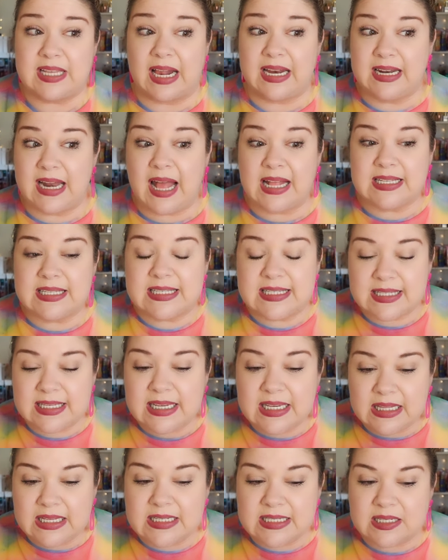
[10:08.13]
I did not
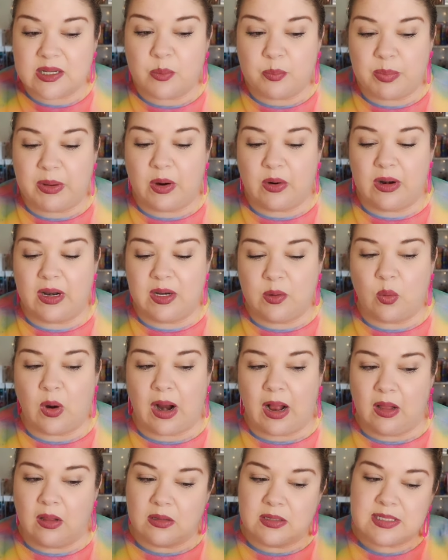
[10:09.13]
see this compared anywhere
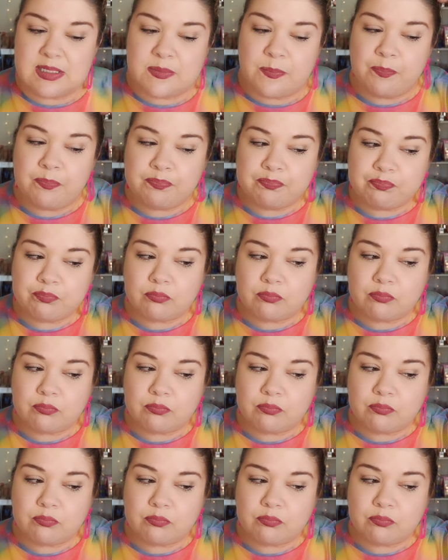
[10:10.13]
else,